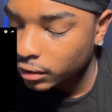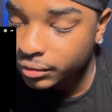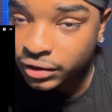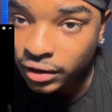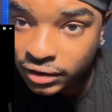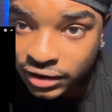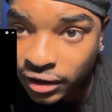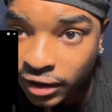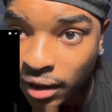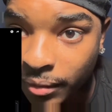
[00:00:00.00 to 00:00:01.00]

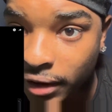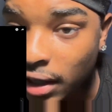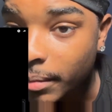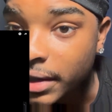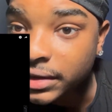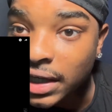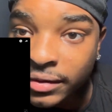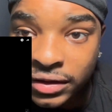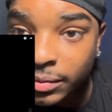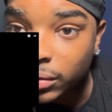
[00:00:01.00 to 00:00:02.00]
I better stop
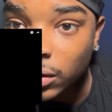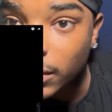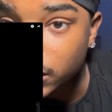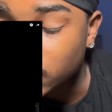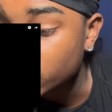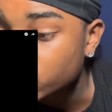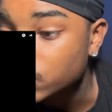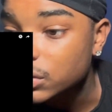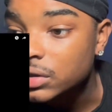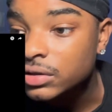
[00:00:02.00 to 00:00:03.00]
sleeping on my son
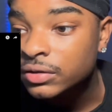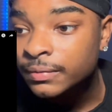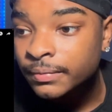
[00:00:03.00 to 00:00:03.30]
UG's.